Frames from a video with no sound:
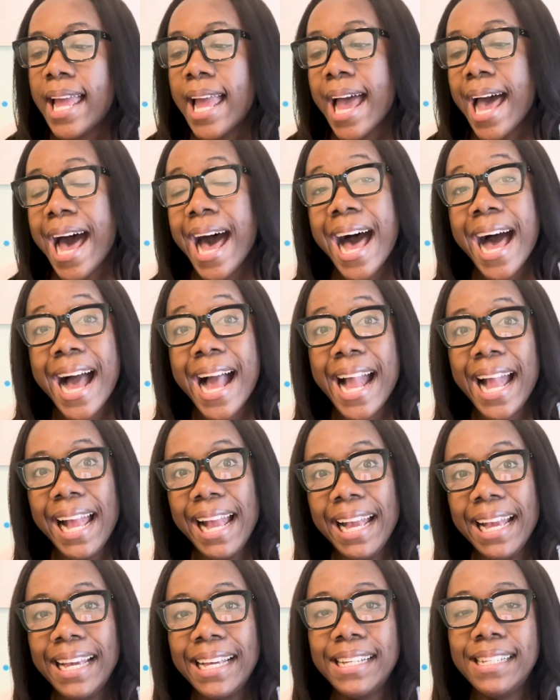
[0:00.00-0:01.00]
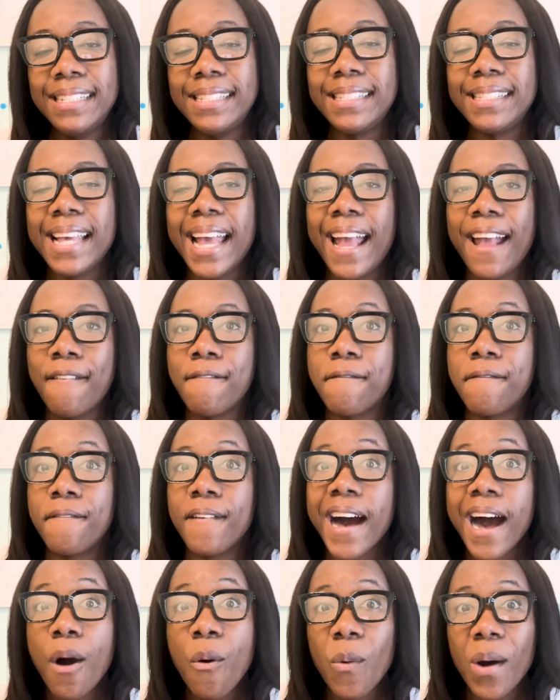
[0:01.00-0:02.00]
I is a
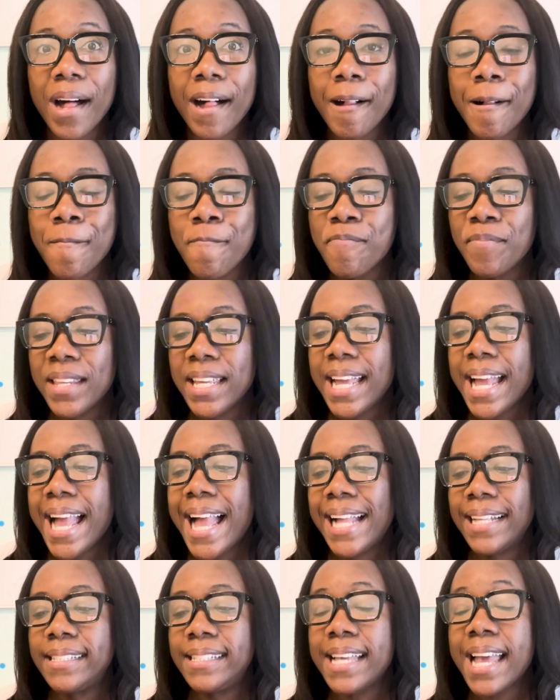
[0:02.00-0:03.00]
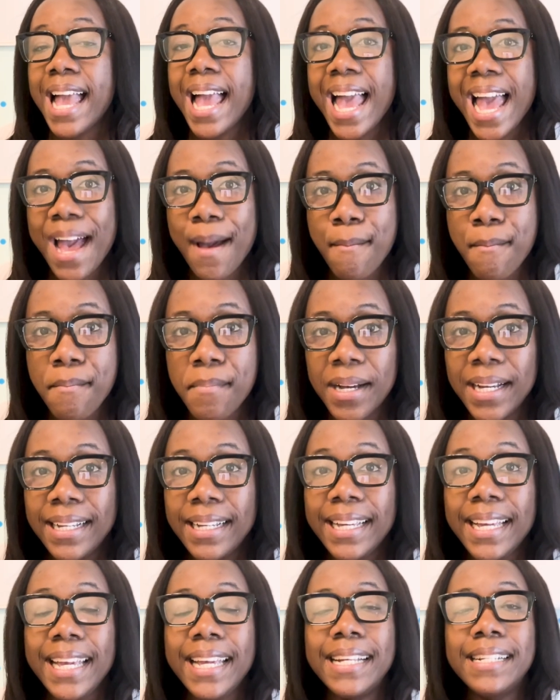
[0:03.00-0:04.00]
vowel, and M
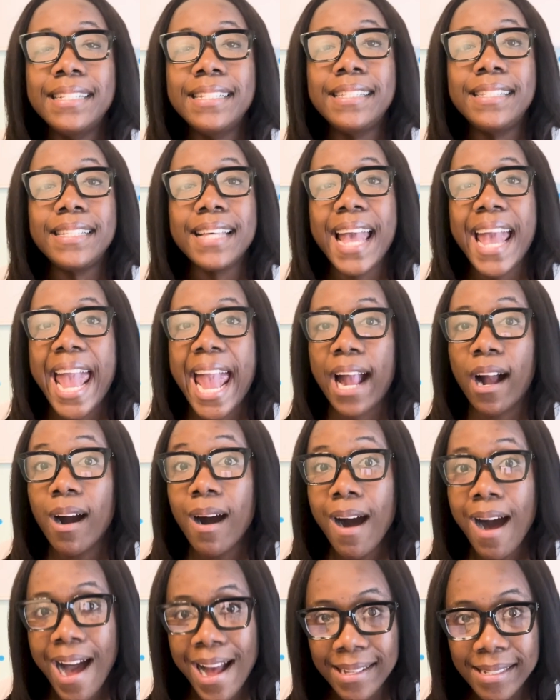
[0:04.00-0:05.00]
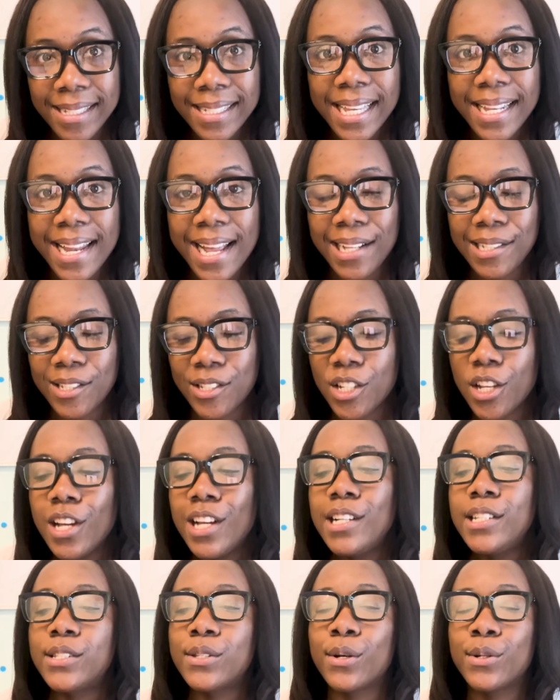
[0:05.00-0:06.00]
is a consonant.
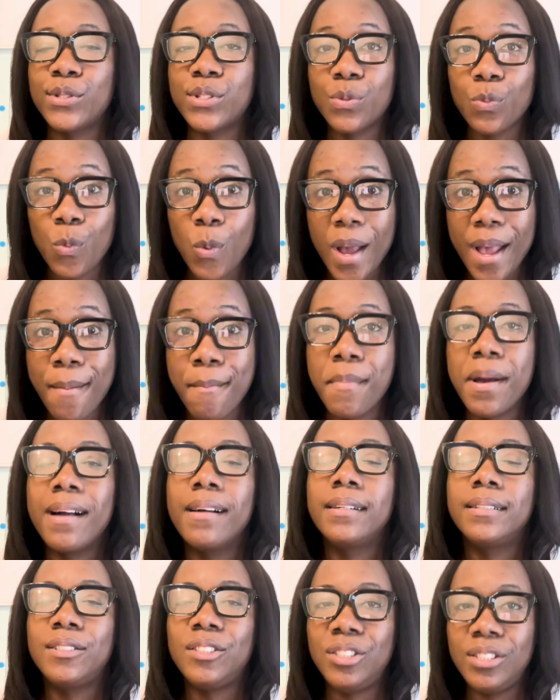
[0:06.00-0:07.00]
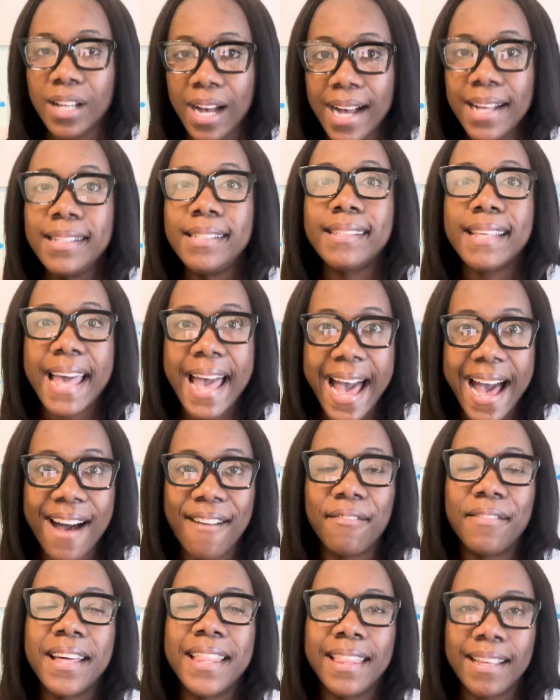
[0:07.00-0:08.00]
So swim does
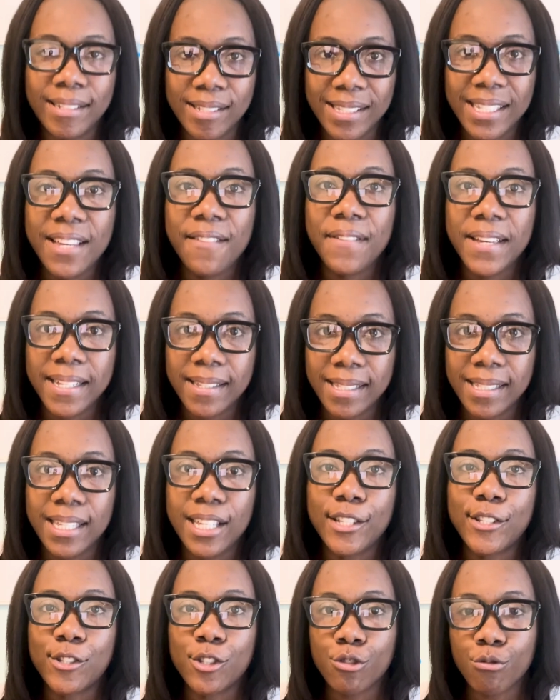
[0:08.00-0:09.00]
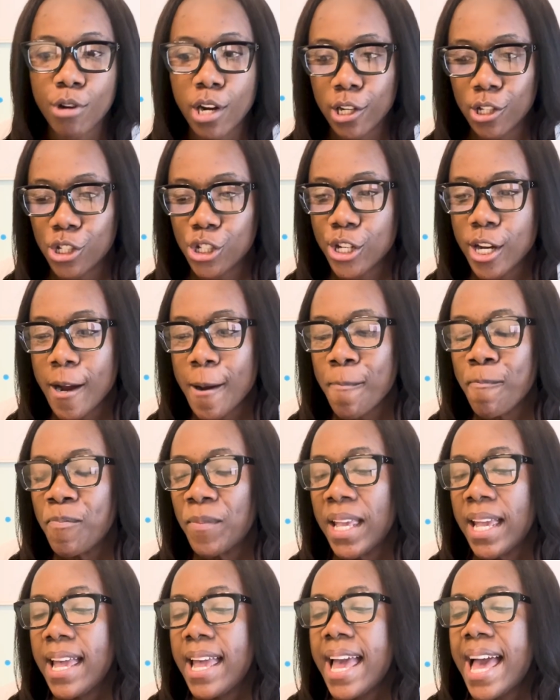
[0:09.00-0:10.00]
have the CVC structure.
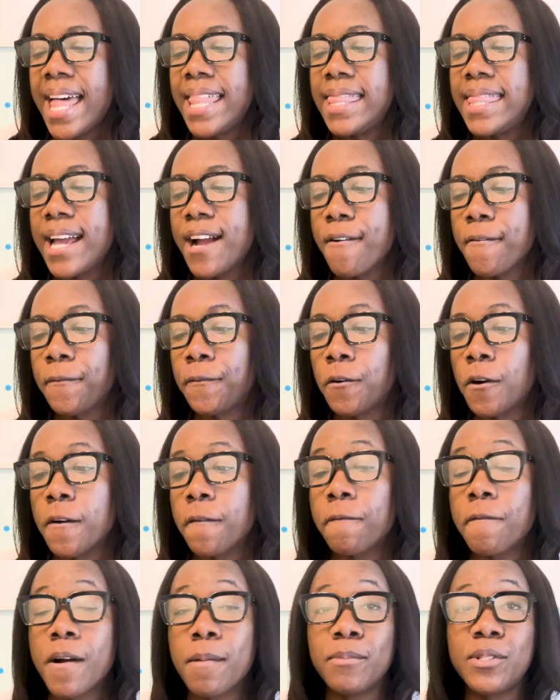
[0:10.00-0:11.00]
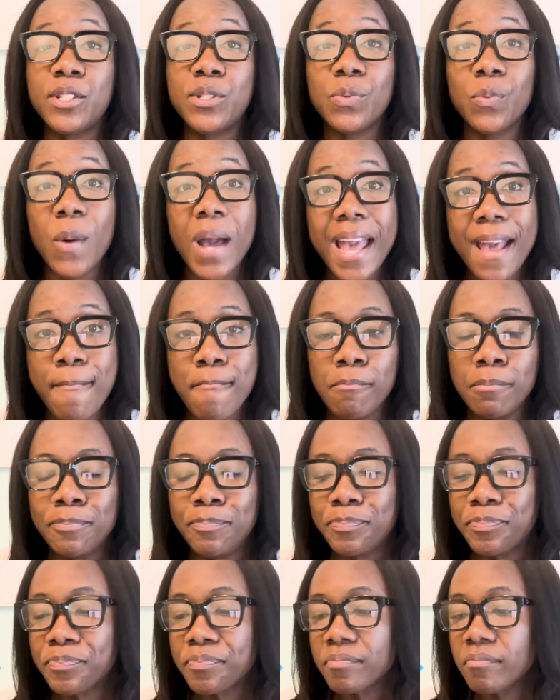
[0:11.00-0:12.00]
And therefore, from swim,
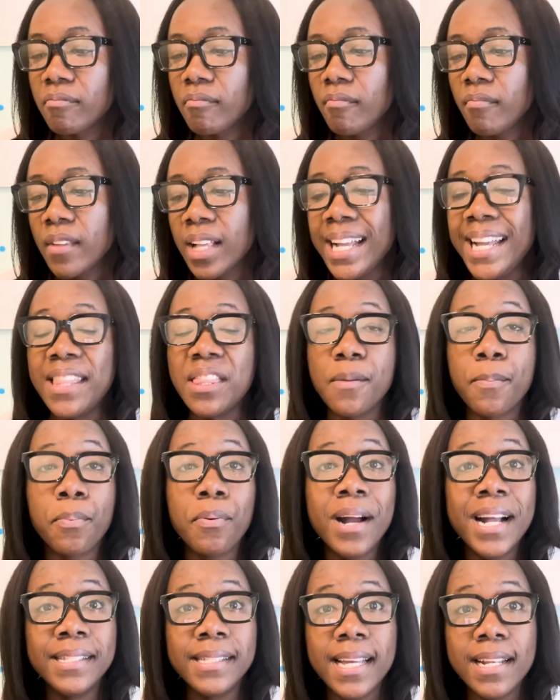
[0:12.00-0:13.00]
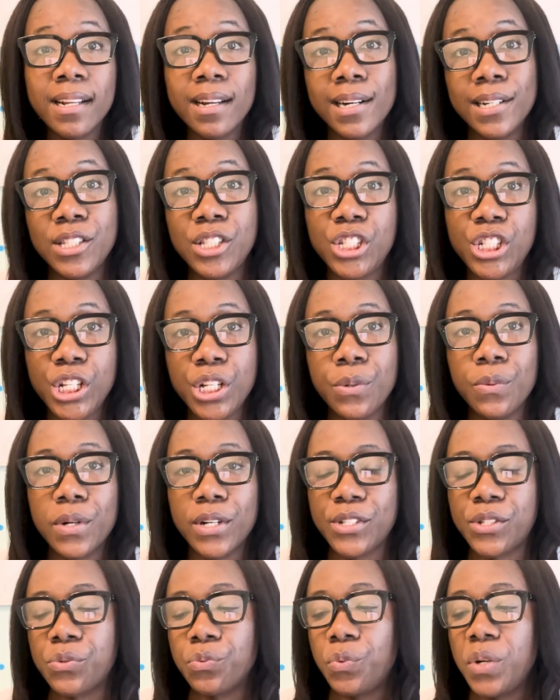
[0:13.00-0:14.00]
in the present
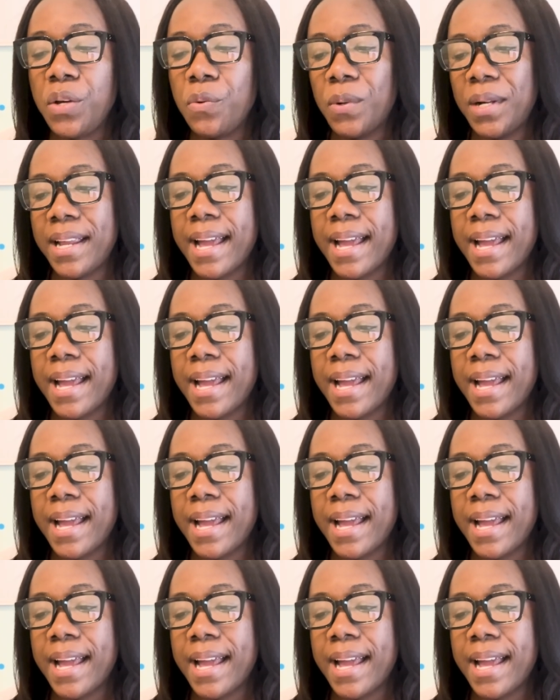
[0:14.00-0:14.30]
continuous, we would